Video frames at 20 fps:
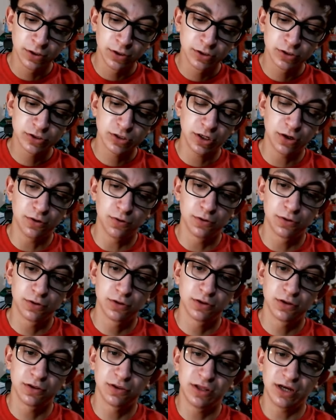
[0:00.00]
So,
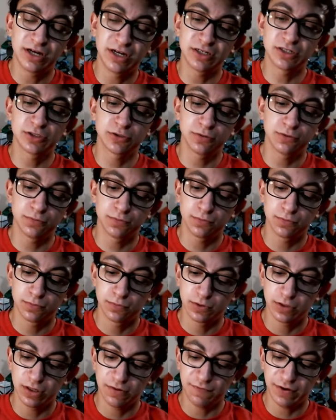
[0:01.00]
let us,
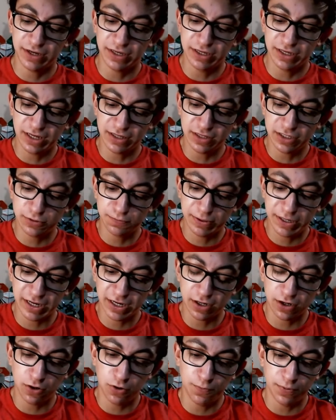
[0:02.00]
if I can get this
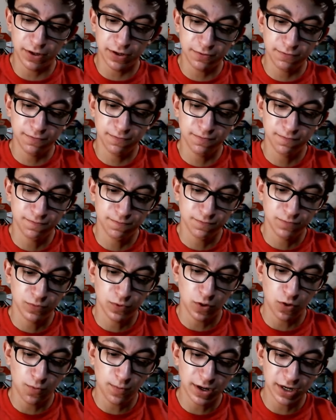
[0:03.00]
pack open.
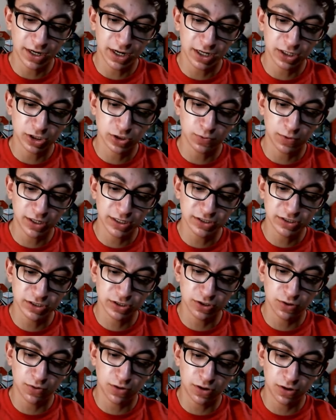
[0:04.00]
Oh my gosh, why is this
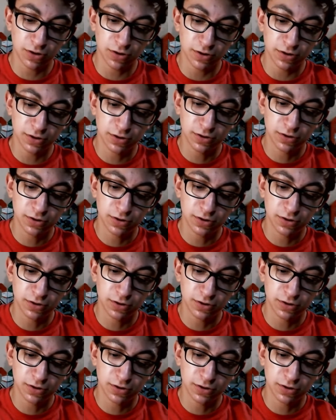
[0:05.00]
so hard?